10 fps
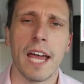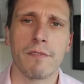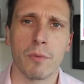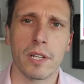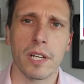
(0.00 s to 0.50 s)

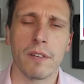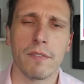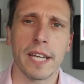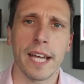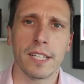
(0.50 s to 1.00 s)
everyone over
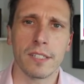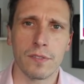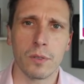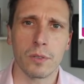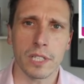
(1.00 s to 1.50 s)
the age of
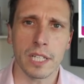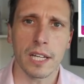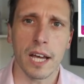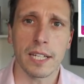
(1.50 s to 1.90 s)
40,